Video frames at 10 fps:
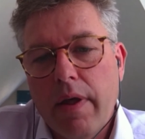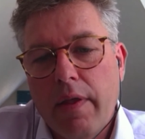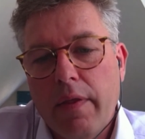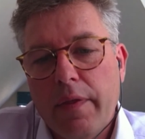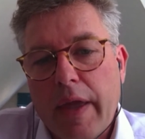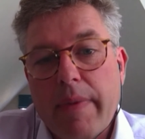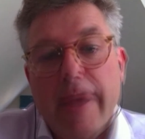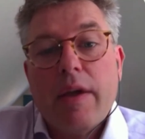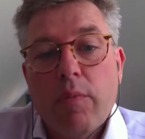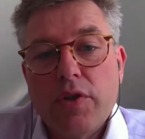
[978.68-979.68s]
they may
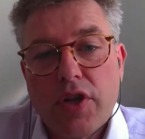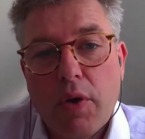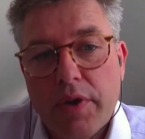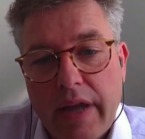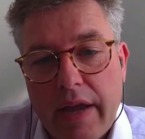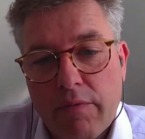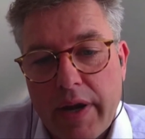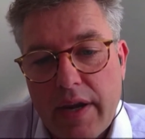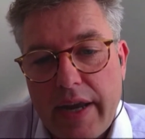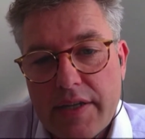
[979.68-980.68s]
then want to go on and get
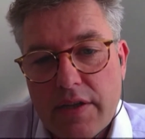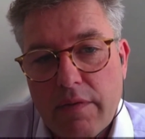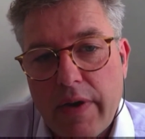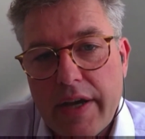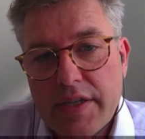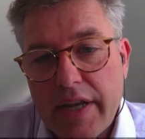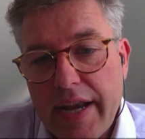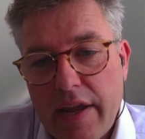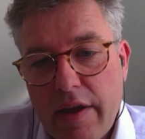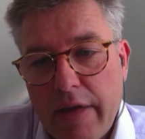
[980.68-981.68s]
regulated advice in
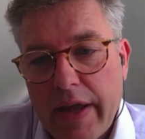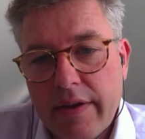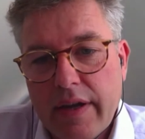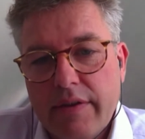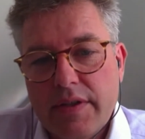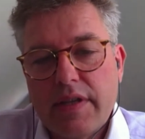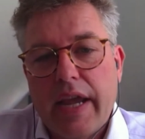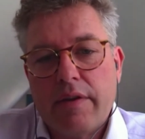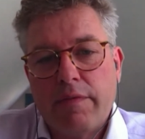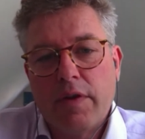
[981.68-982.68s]
any event. Now, as I
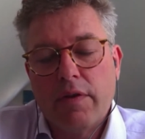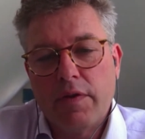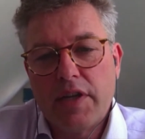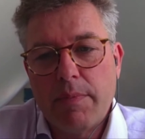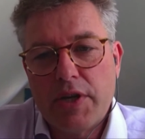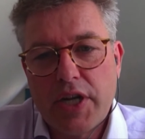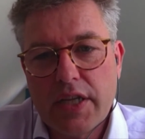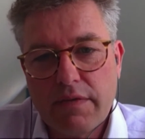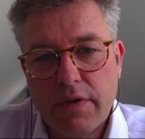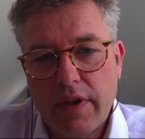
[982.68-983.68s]
said, for DB
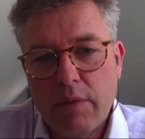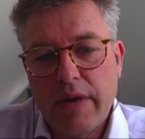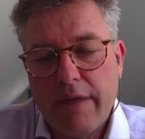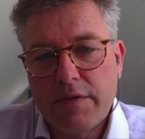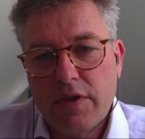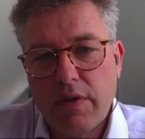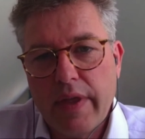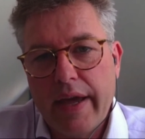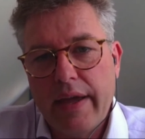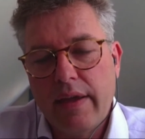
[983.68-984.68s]
transfer, they would have to do
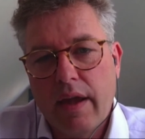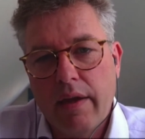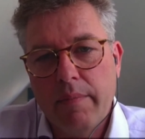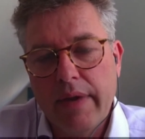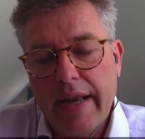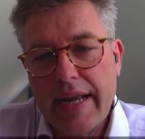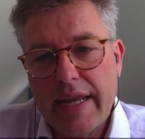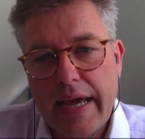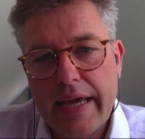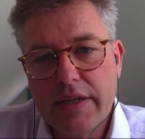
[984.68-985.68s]
that in any
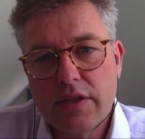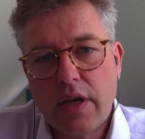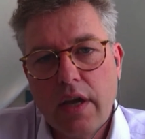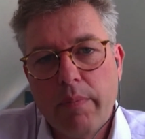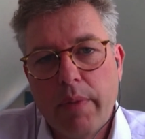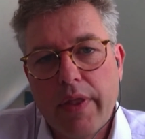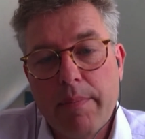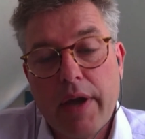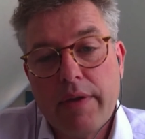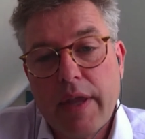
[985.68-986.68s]
case, but they
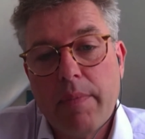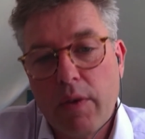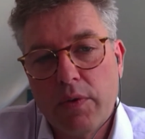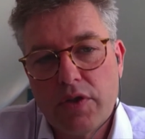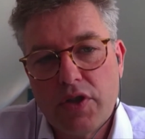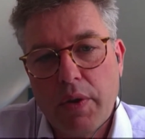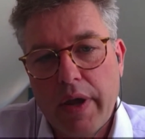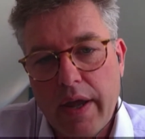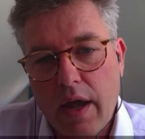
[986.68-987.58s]
may want to do it